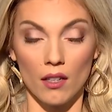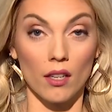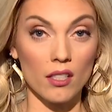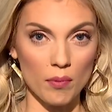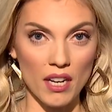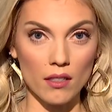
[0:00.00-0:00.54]

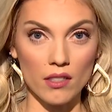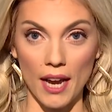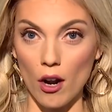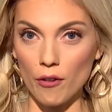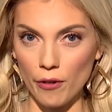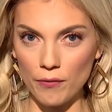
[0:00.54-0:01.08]
This means
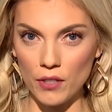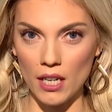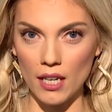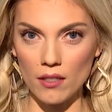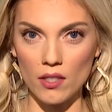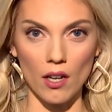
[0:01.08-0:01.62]
AR
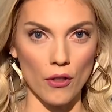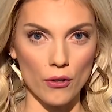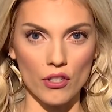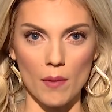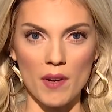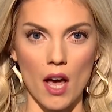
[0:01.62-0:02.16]
15s and other
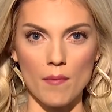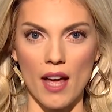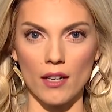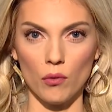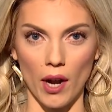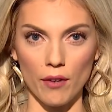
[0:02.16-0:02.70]
semi
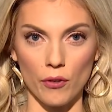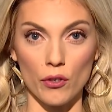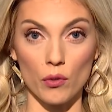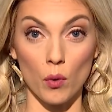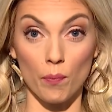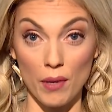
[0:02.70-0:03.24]
automatic
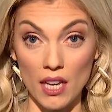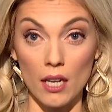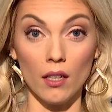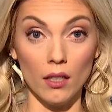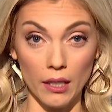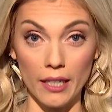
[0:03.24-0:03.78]
rifles will
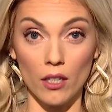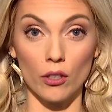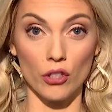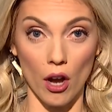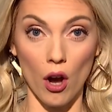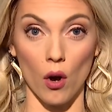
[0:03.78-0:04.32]
be illegal
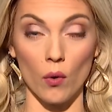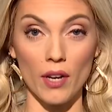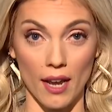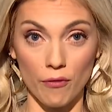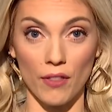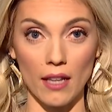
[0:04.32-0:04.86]
to own
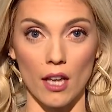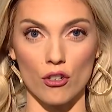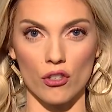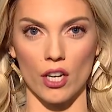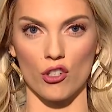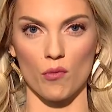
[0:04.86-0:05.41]
if that
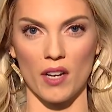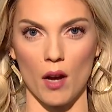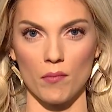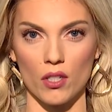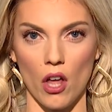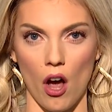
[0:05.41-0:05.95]
legislation
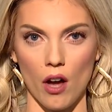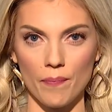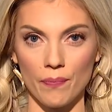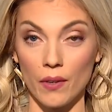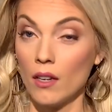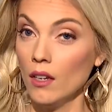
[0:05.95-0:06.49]
becomes law.
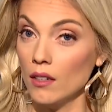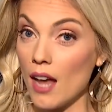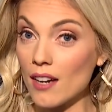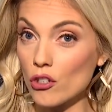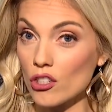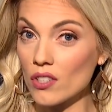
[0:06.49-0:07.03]

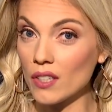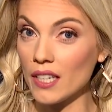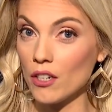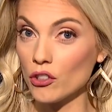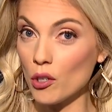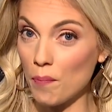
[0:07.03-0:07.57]
Not just
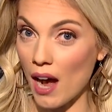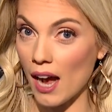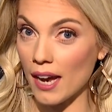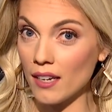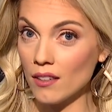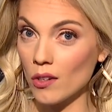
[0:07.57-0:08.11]
illegal to
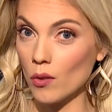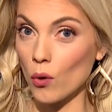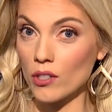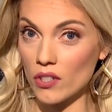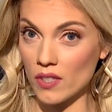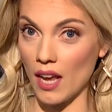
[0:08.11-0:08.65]
buy
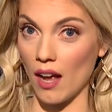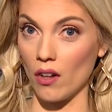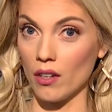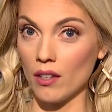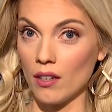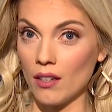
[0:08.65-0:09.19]
or to
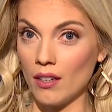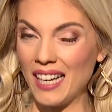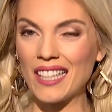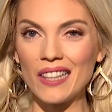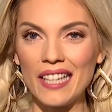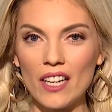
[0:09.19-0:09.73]
sell,
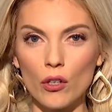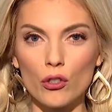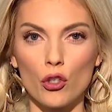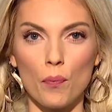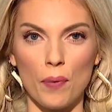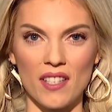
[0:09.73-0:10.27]
illegal
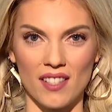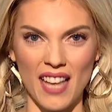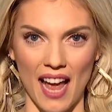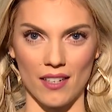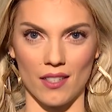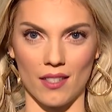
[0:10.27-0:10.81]
to
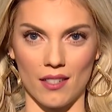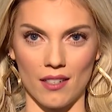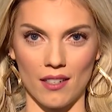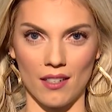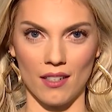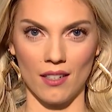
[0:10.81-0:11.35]
possess,
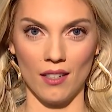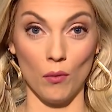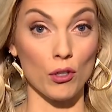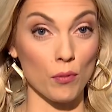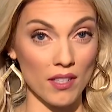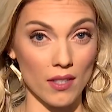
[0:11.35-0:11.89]

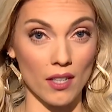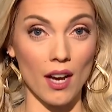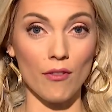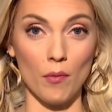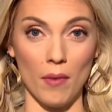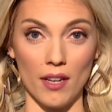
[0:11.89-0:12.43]
which means the
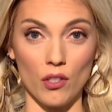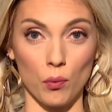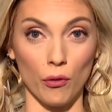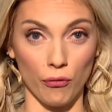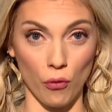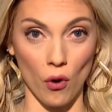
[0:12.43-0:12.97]
government
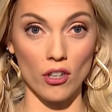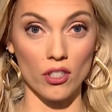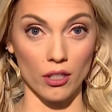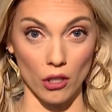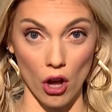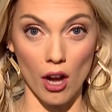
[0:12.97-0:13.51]
will force
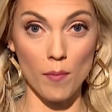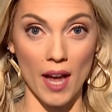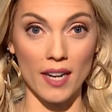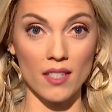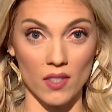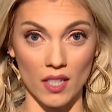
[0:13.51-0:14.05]
law
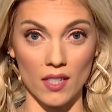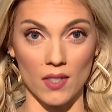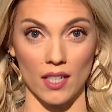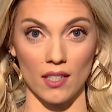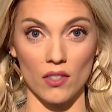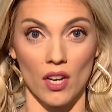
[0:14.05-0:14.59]
abiding
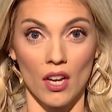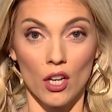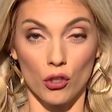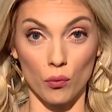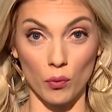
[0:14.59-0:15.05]
citizens to